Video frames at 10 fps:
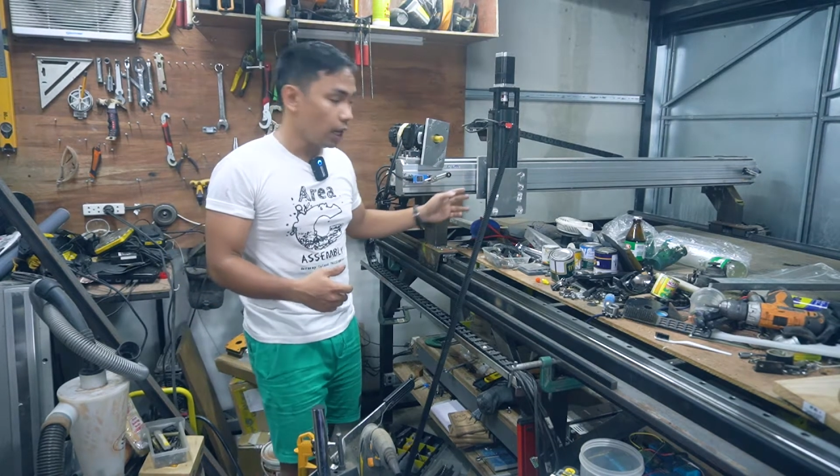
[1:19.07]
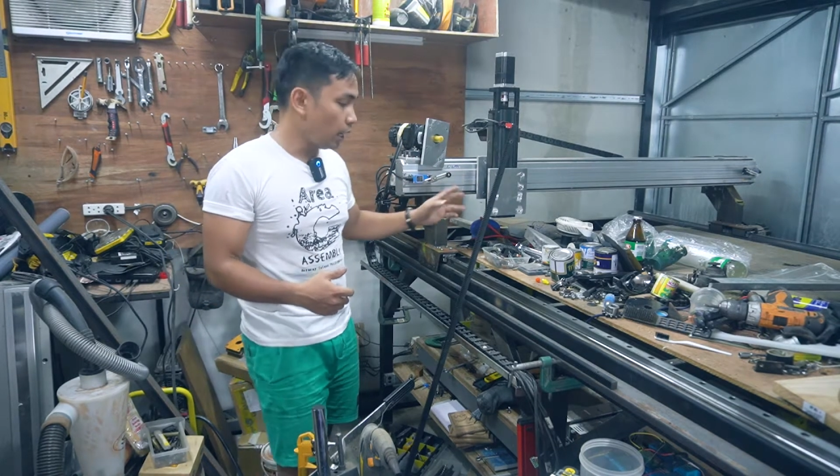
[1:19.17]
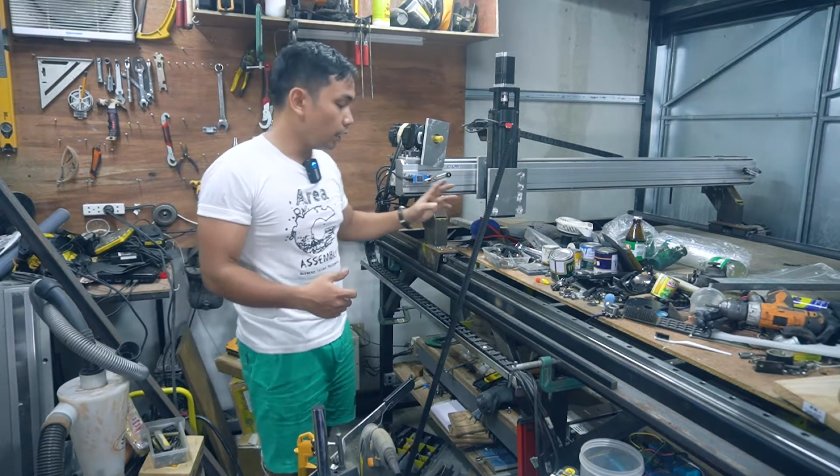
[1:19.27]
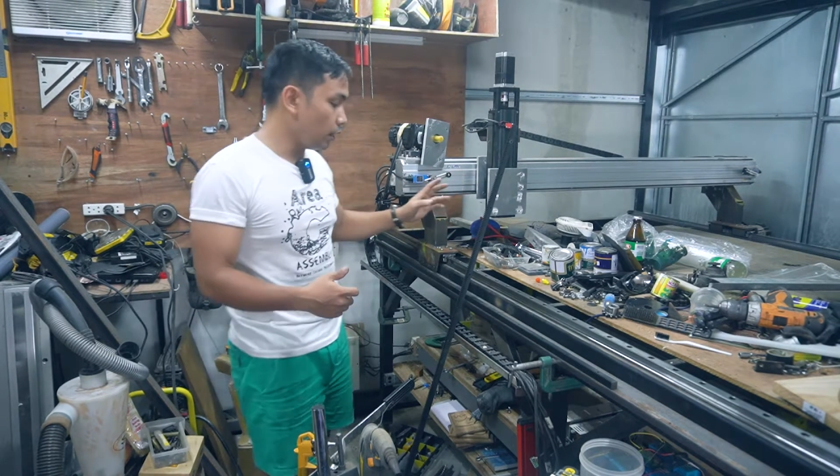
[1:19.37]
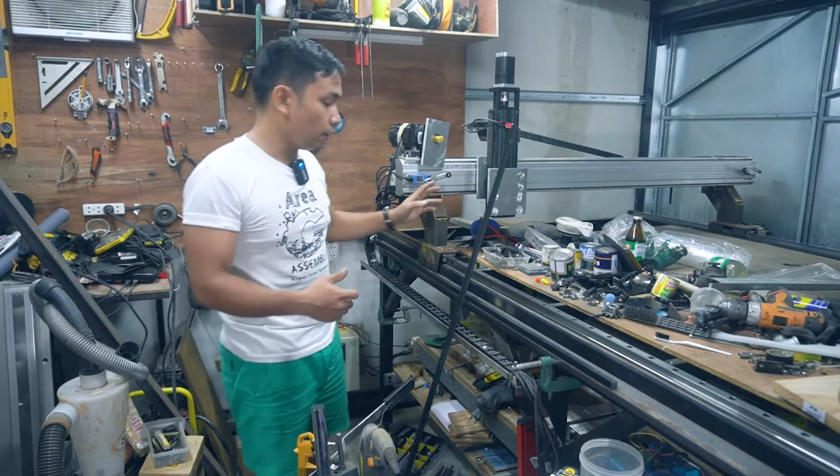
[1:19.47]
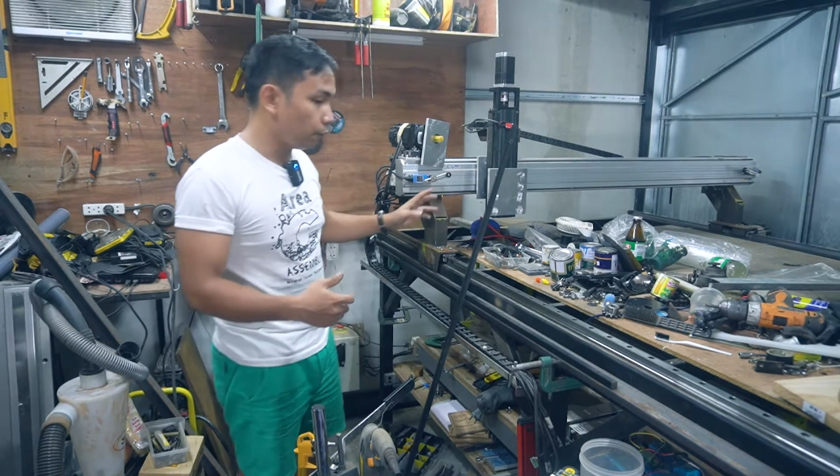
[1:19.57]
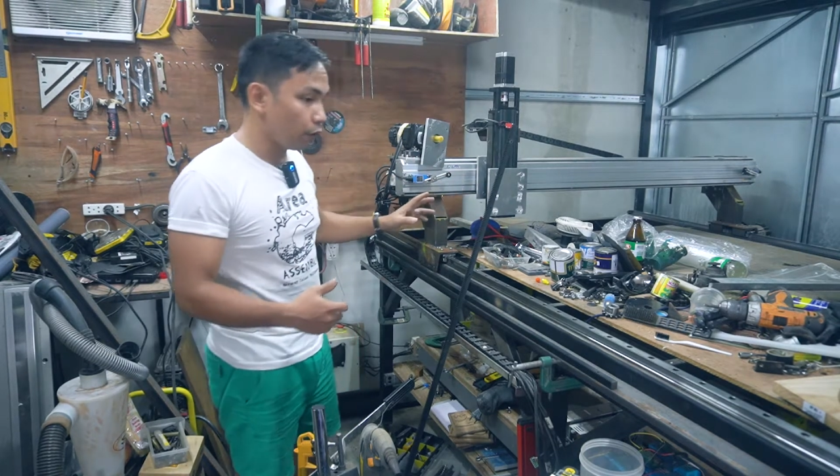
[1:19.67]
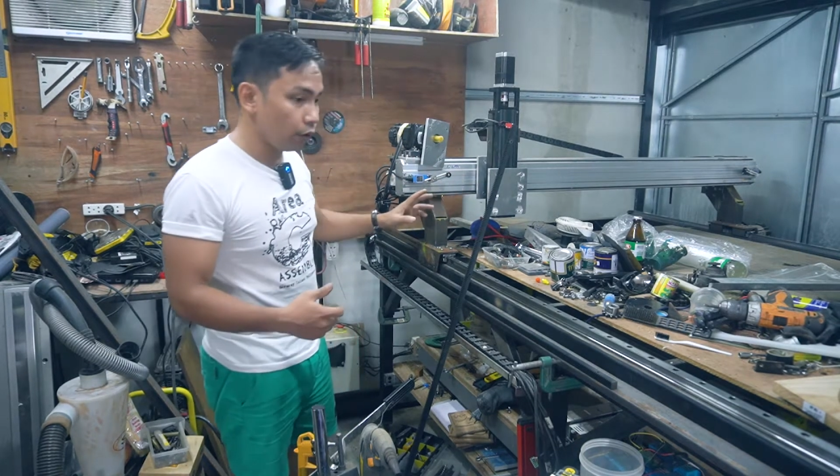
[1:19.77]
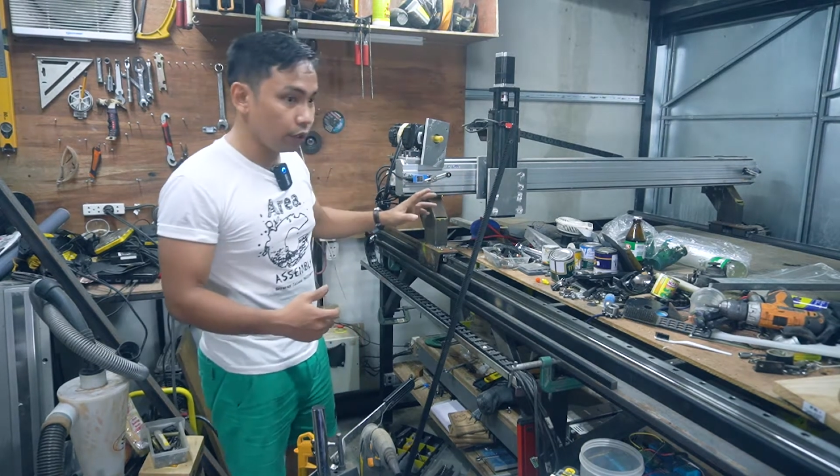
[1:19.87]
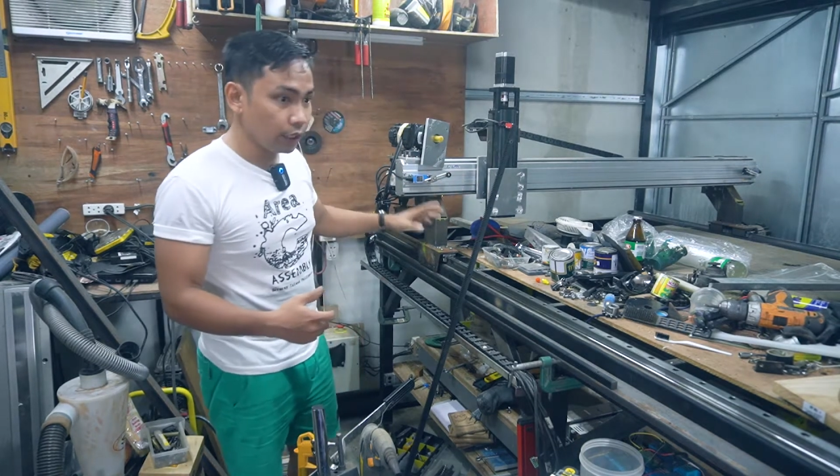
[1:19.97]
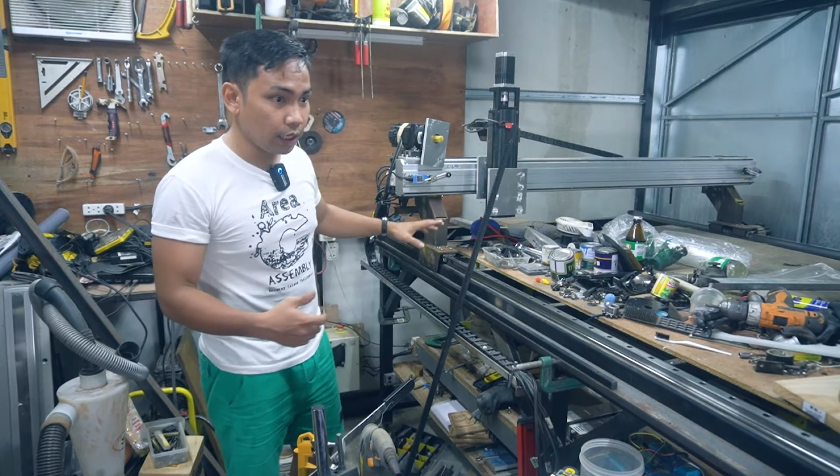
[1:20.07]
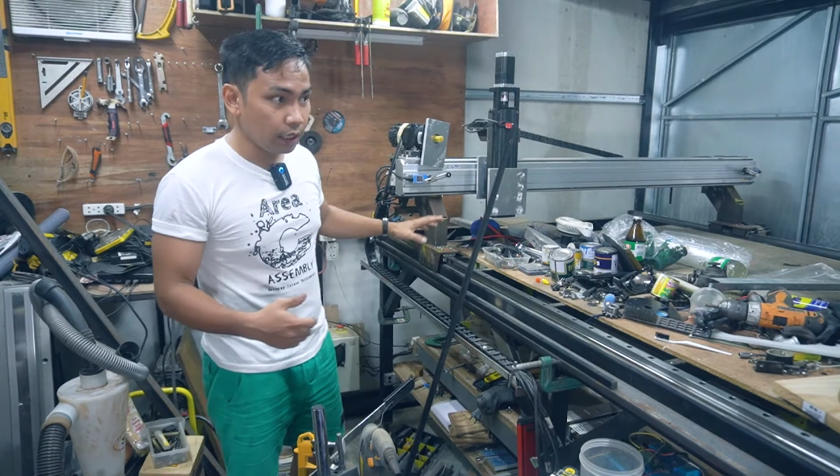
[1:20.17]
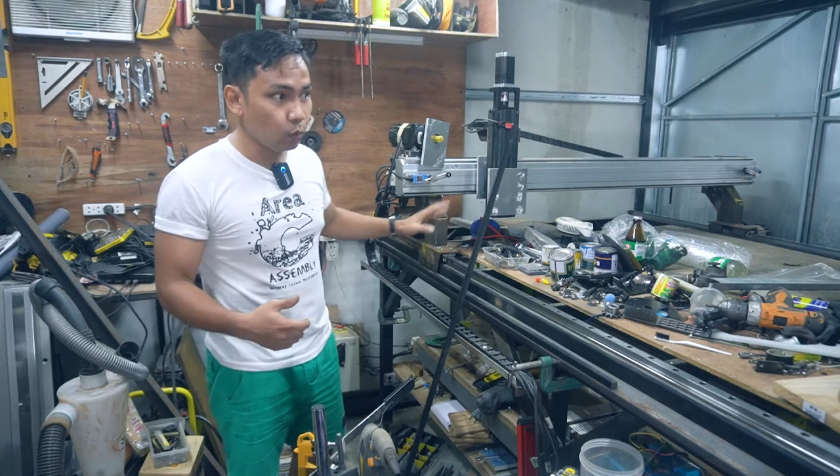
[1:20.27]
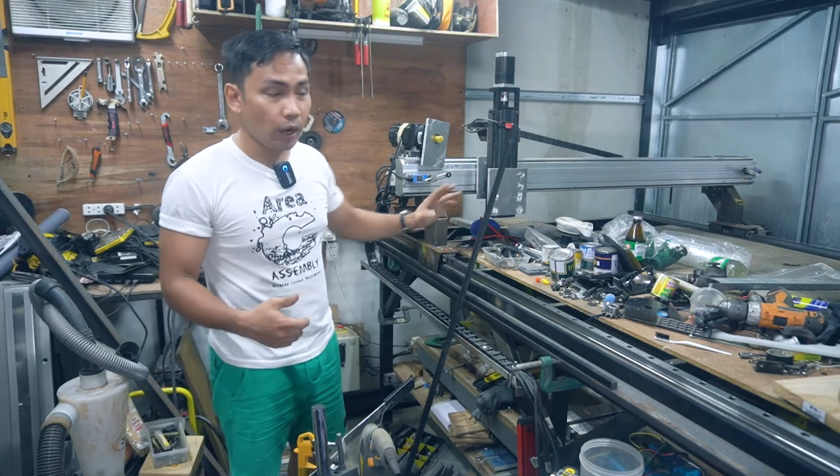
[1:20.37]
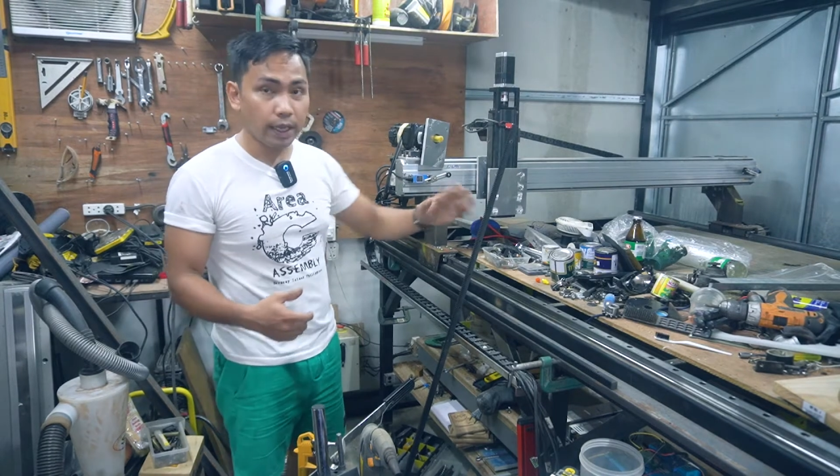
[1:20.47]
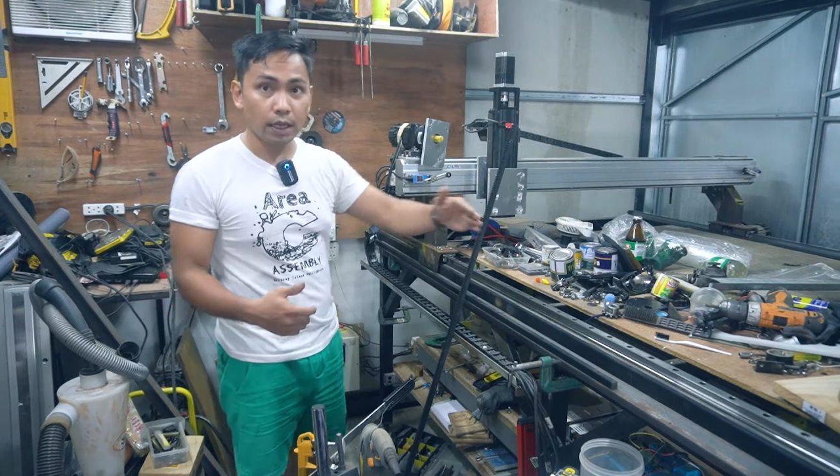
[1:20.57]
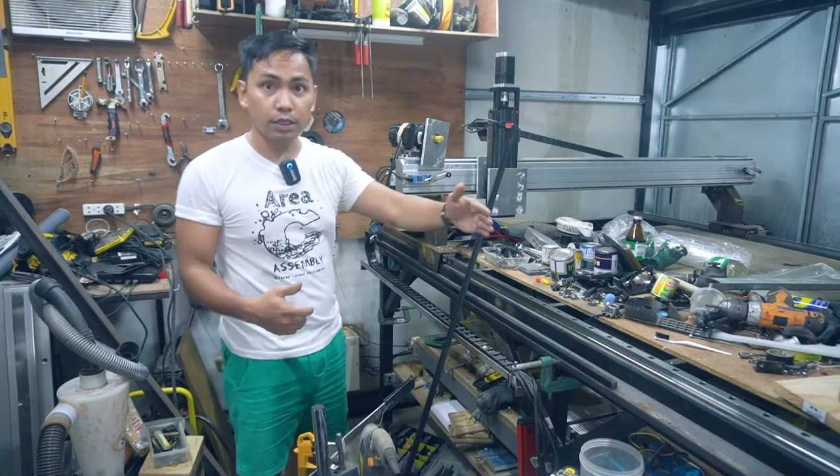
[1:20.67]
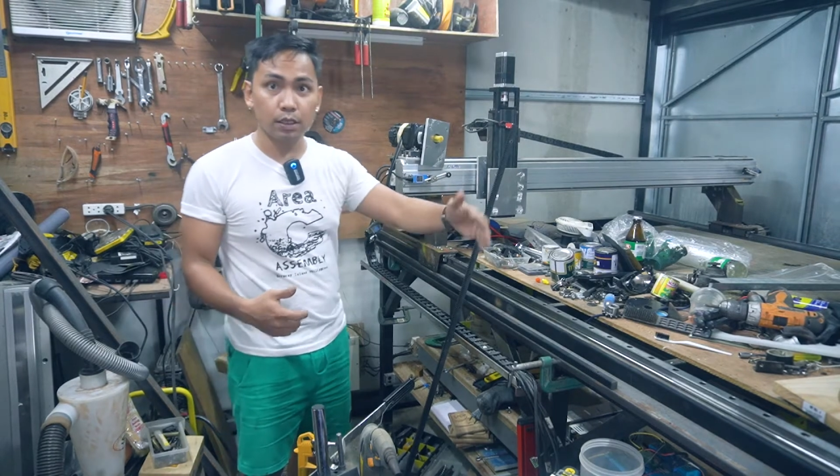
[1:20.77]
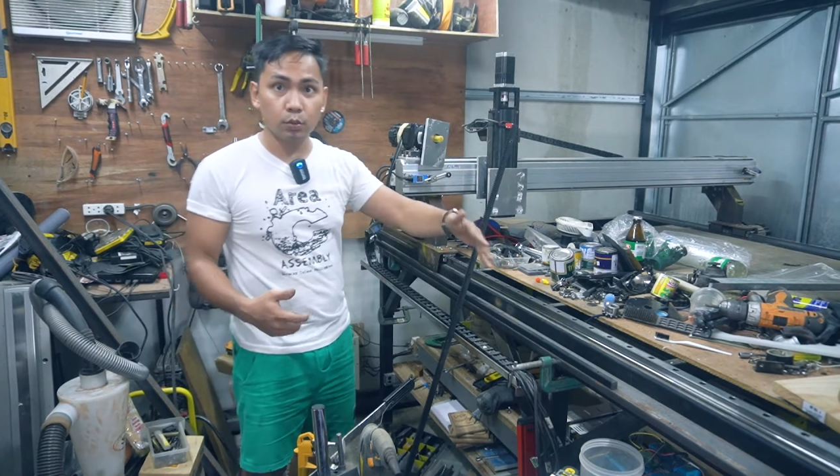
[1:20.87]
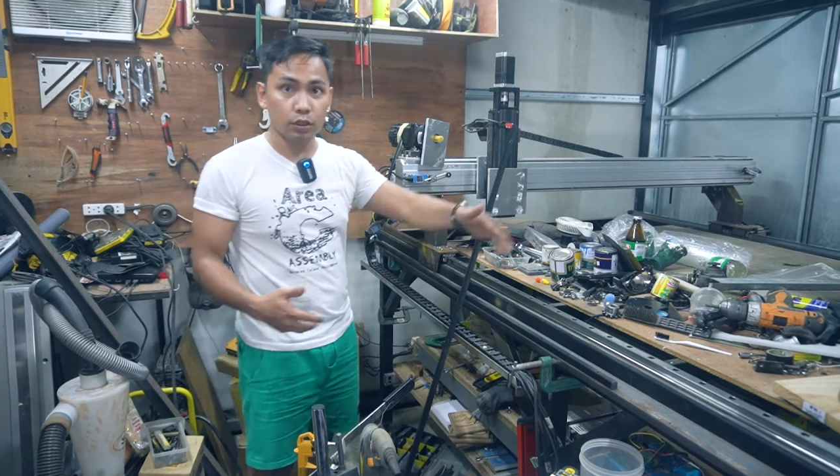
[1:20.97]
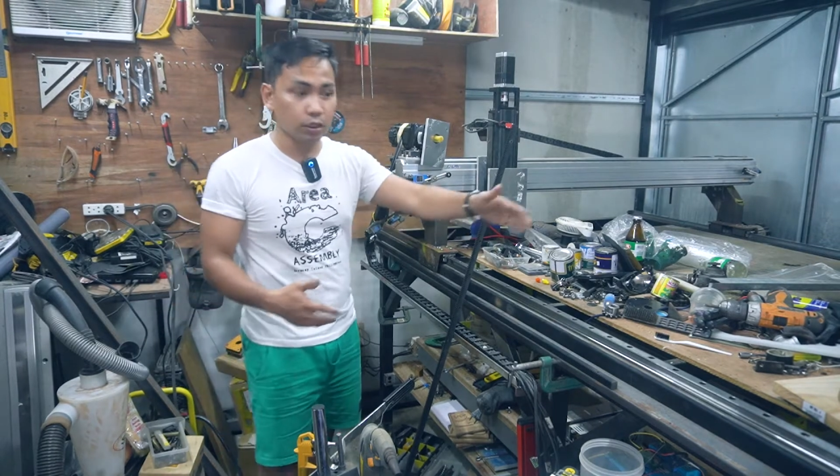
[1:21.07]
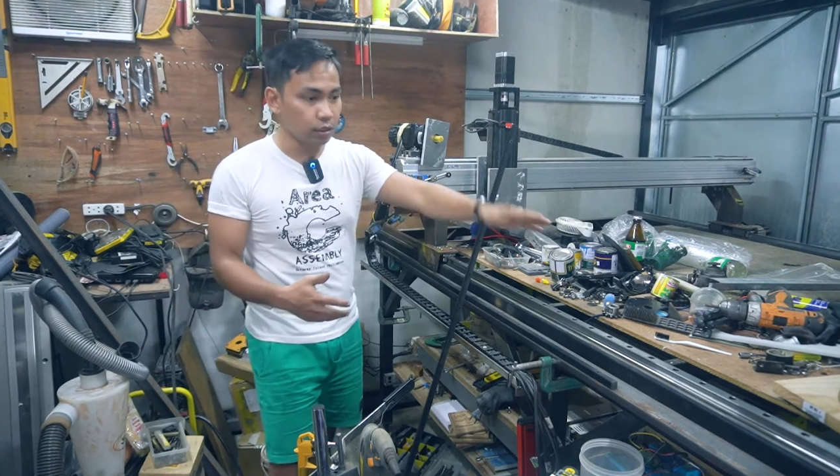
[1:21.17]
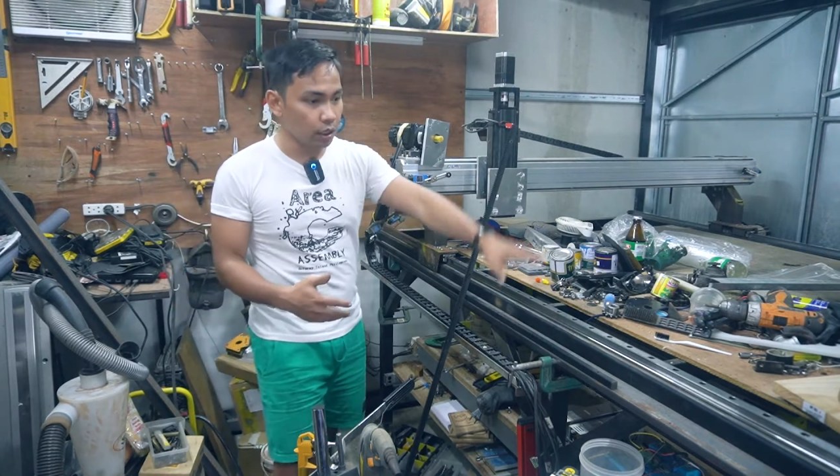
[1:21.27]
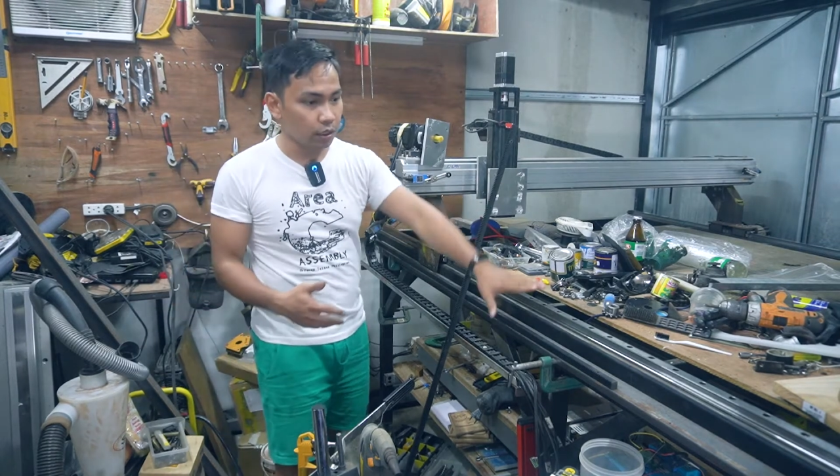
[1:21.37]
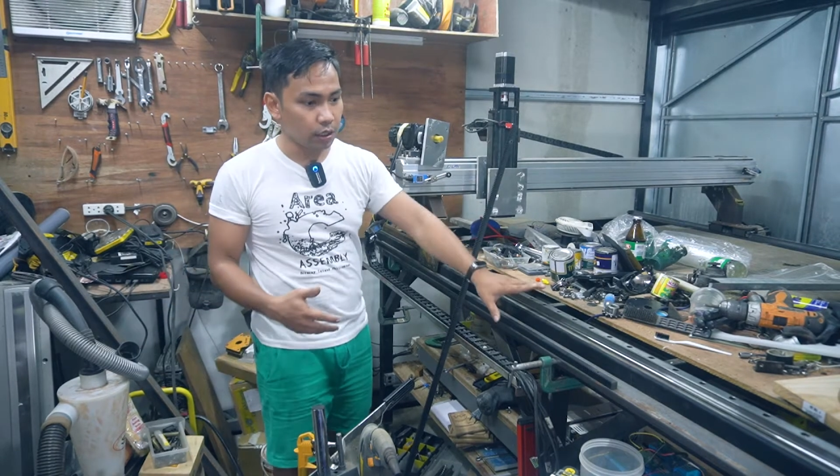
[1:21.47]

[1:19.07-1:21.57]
and for the y axis which is